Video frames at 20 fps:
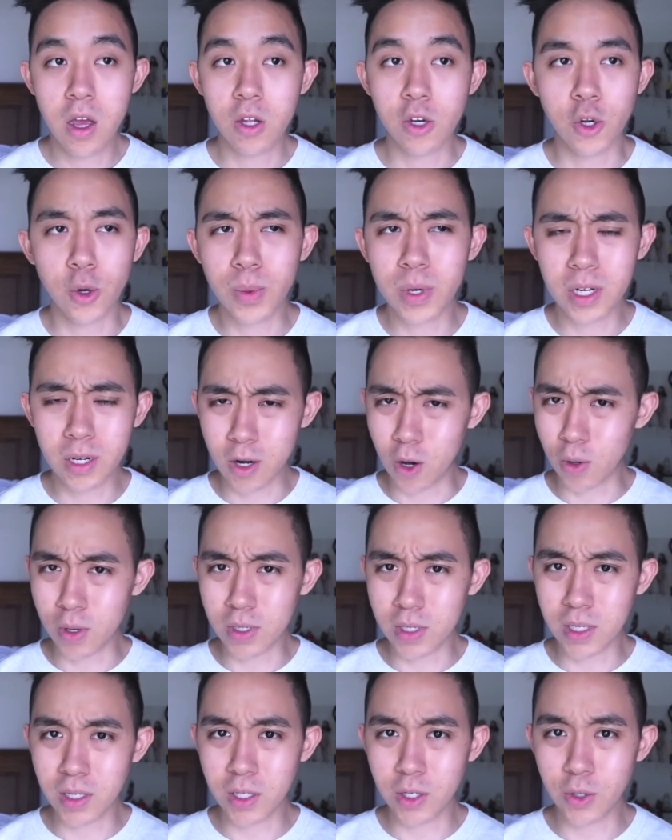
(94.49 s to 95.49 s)
Nobody
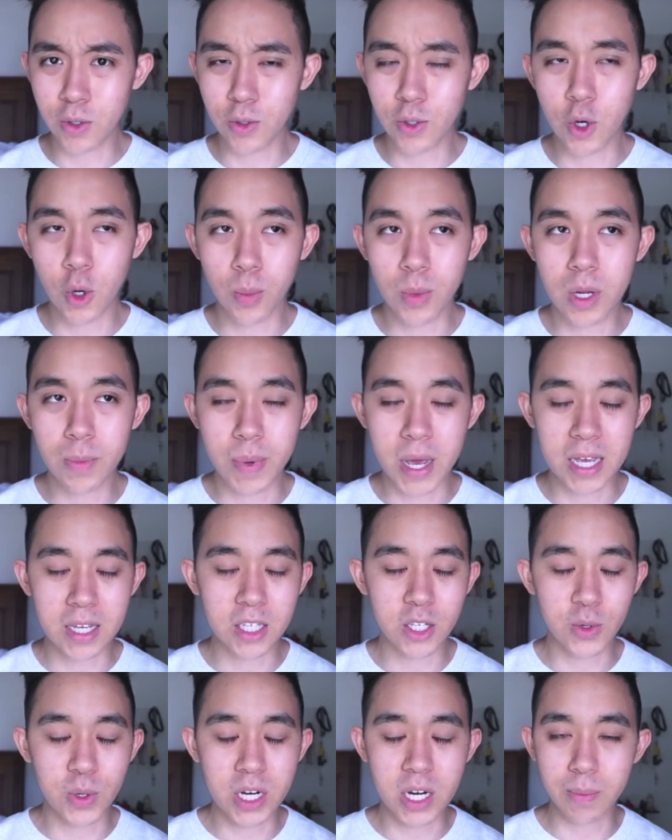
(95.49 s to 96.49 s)
notices you, nobody
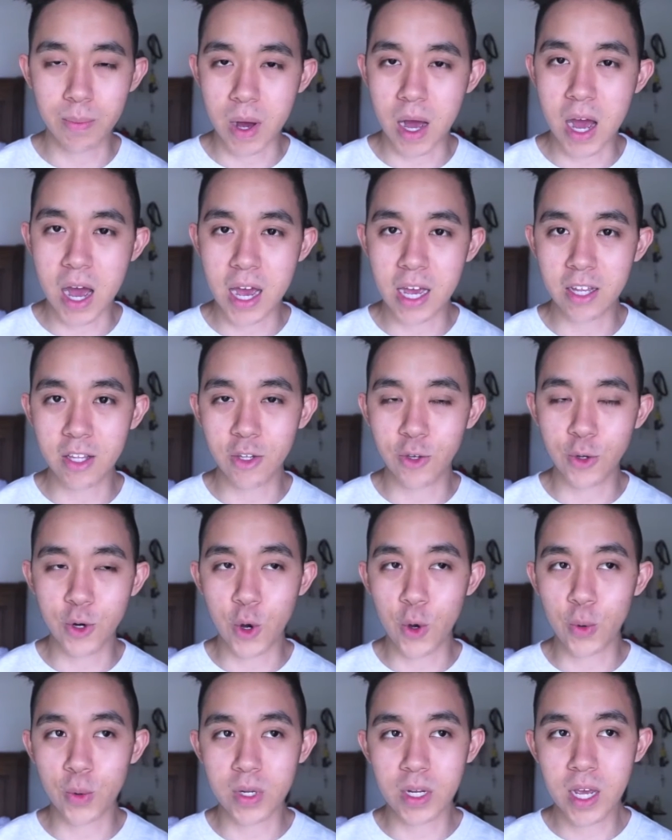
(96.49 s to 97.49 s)
pays you any mind, you
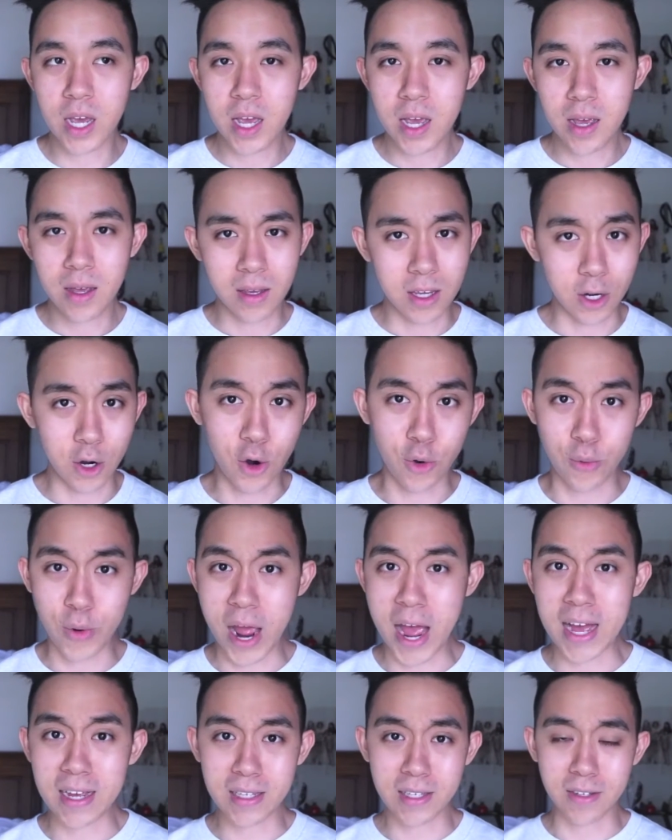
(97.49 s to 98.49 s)
don't get
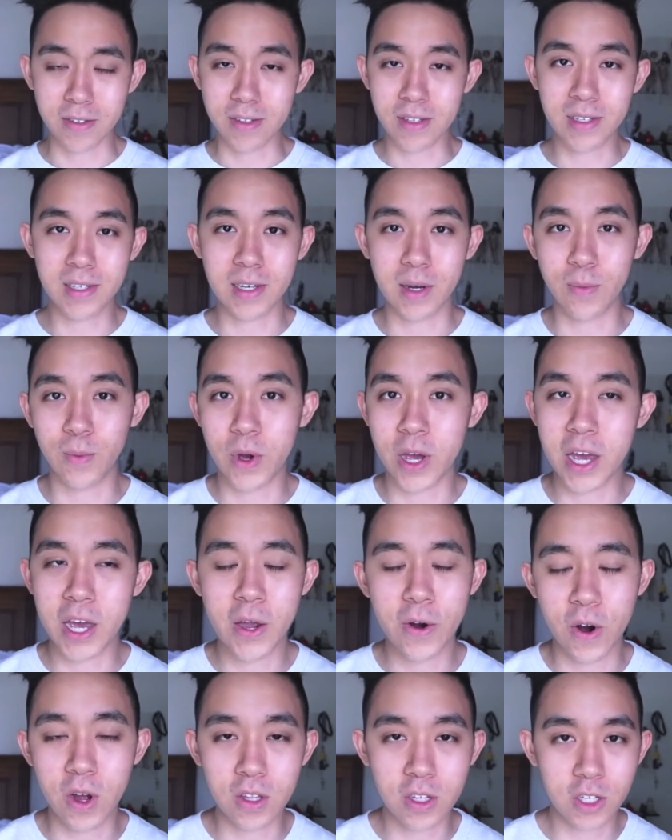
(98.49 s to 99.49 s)
harassed on the subway
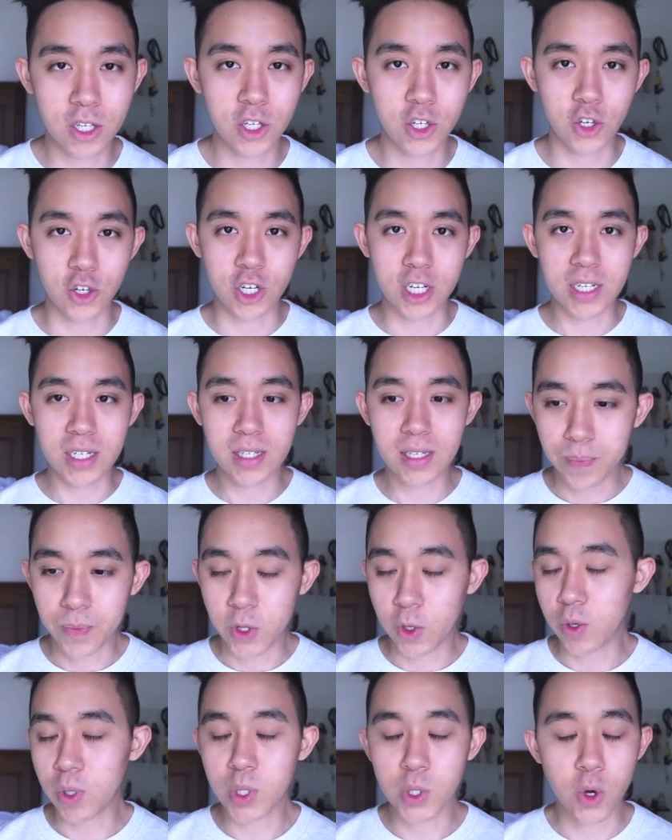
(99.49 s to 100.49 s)
or on the streets.
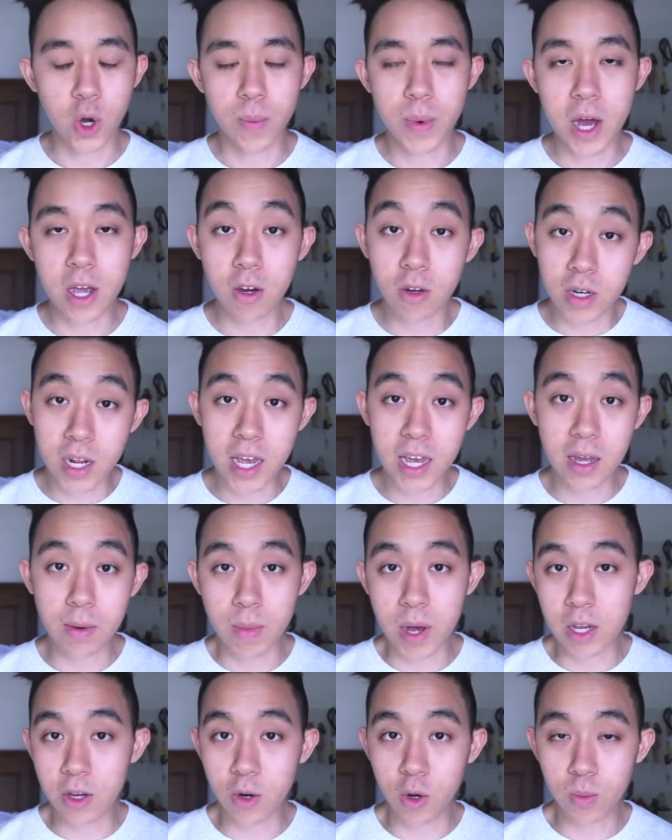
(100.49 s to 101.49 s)
You just go about your day and
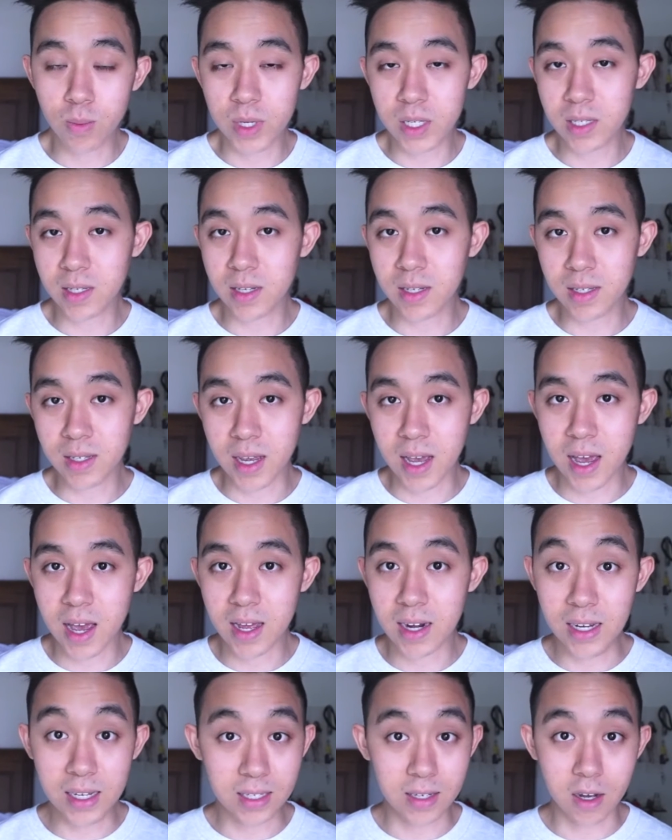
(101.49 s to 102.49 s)
mind your own business
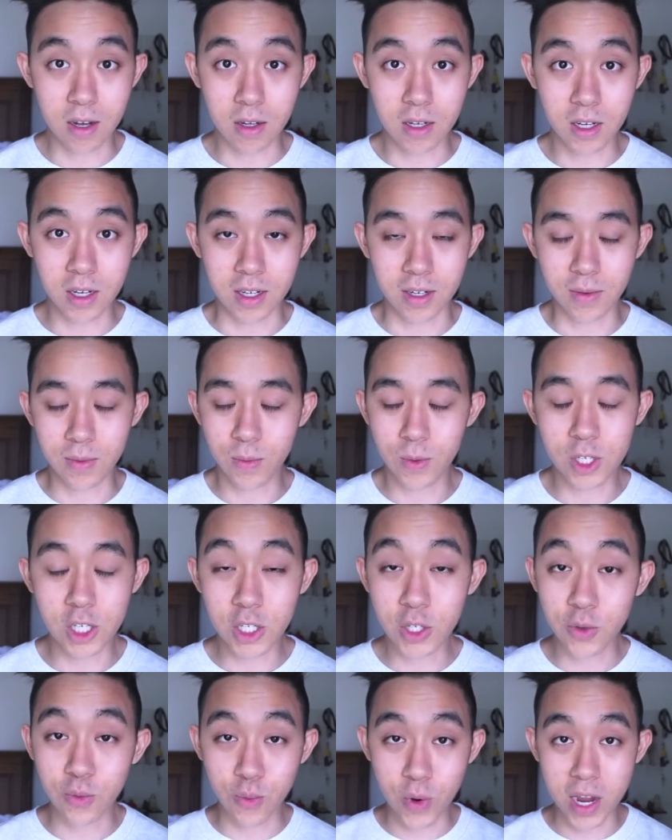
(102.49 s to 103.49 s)
and it's all good, which
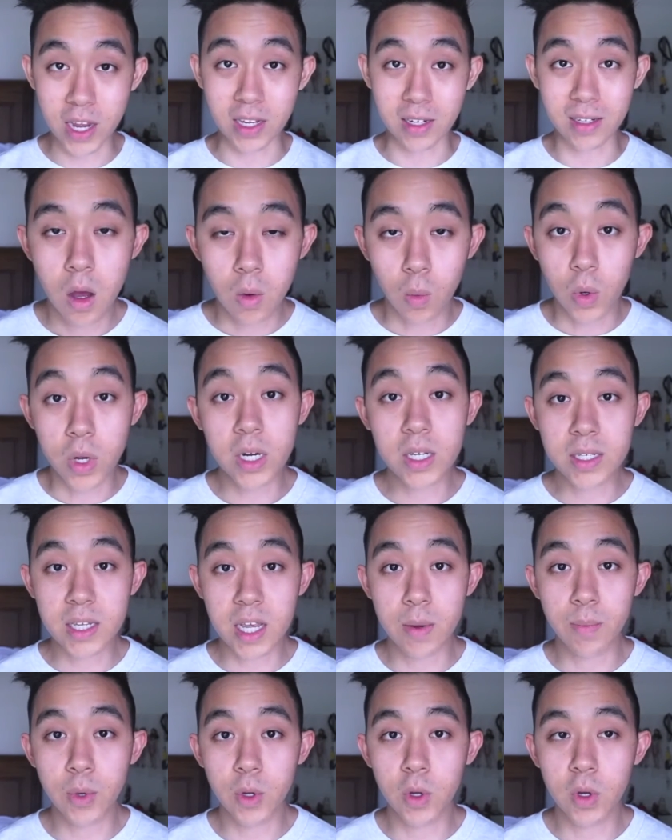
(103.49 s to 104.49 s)
is great. One
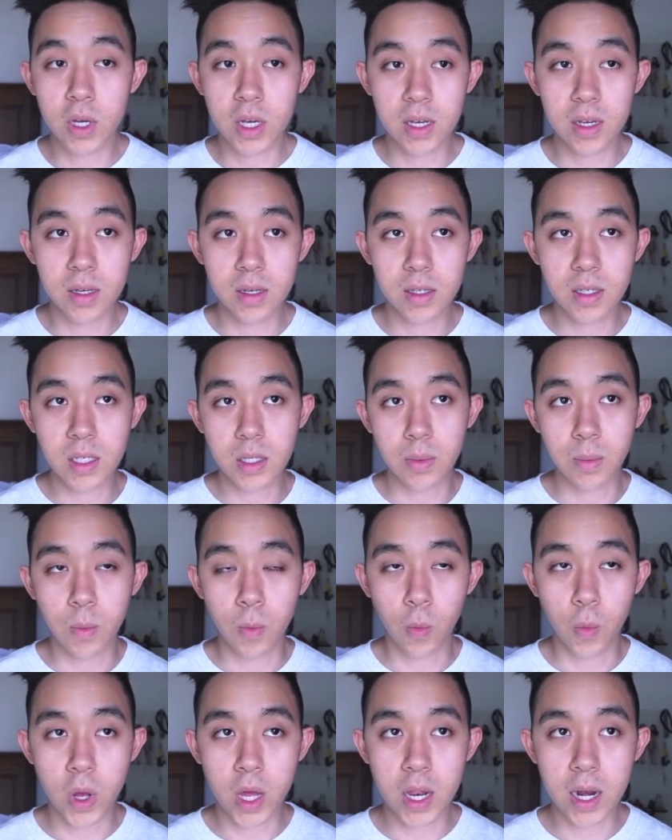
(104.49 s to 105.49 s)
example is
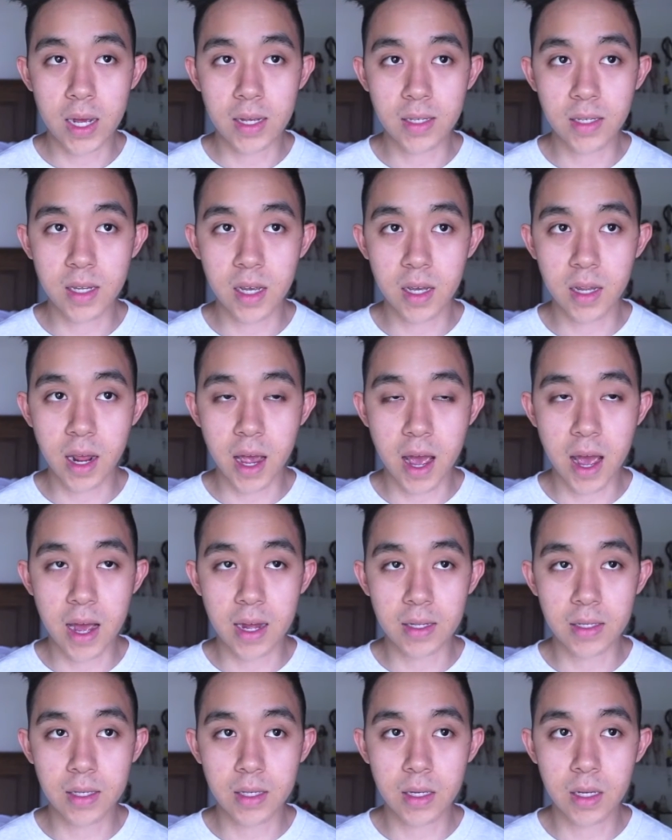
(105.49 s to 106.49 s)
when I stayed at